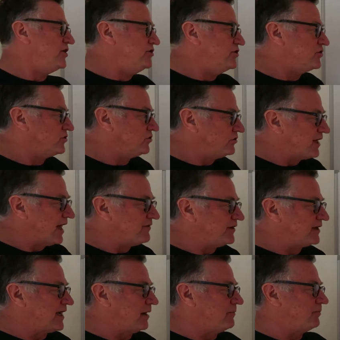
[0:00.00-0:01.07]
You could have
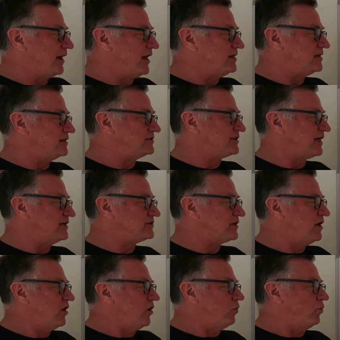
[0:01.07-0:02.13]
a campaign that says
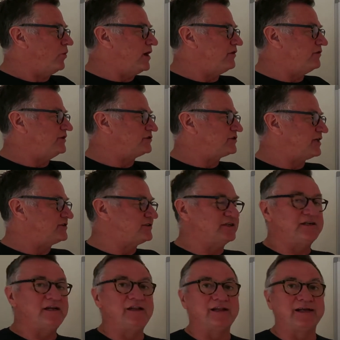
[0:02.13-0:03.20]
we're
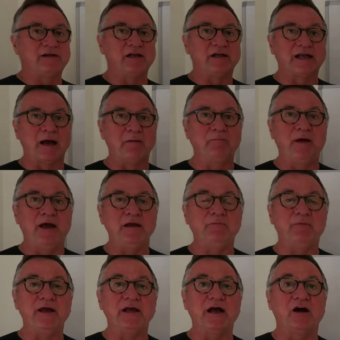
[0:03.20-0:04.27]
interested in the campaign
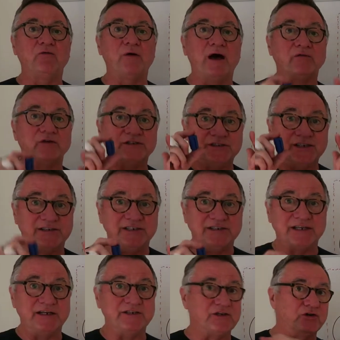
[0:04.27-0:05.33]
being around a city
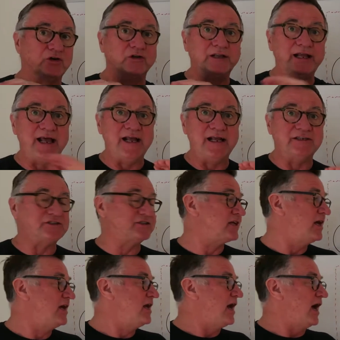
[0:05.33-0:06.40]
centre called Leeds,
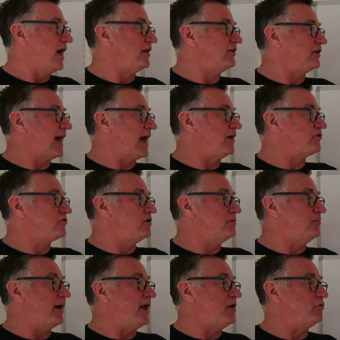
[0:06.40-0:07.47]
and ad
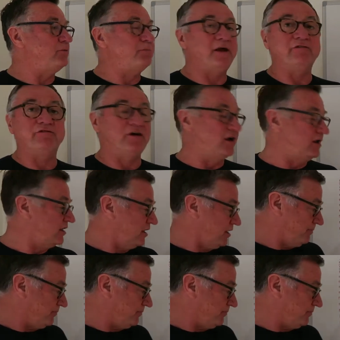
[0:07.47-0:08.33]
group A would be for